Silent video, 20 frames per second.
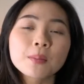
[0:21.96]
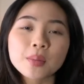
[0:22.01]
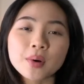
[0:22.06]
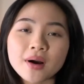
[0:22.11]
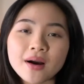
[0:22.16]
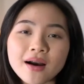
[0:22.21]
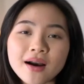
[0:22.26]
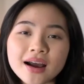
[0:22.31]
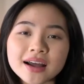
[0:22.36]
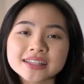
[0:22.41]

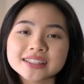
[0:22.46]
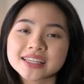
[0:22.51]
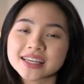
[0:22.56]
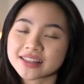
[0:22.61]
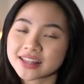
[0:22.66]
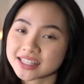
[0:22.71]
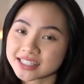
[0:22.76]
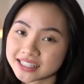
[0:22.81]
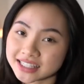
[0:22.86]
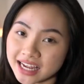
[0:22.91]
but
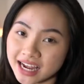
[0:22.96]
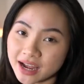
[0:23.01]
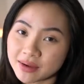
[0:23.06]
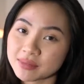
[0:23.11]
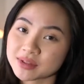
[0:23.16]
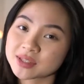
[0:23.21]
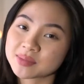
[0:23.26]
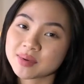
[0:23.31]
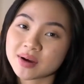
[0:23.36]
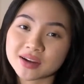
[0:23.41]
this
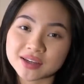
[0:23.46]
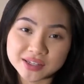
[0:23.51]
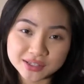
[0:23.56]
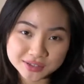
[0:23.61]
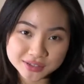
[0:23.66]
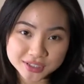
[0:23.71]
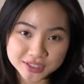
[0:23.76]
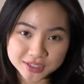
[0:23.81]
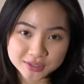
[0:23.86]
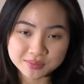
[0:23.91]
time it's about
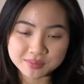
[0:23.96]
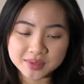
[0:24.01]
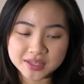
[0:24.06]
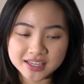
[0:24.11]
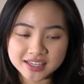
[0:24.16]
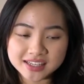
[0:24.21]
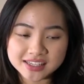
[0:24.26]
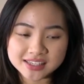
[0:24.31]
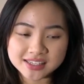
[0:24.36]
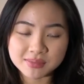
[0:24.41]
YouTube
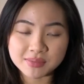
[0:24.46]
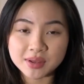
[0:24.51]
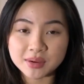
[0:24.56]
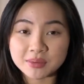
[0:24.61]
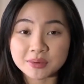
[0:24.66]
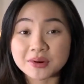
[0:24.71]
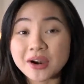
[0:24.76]
because something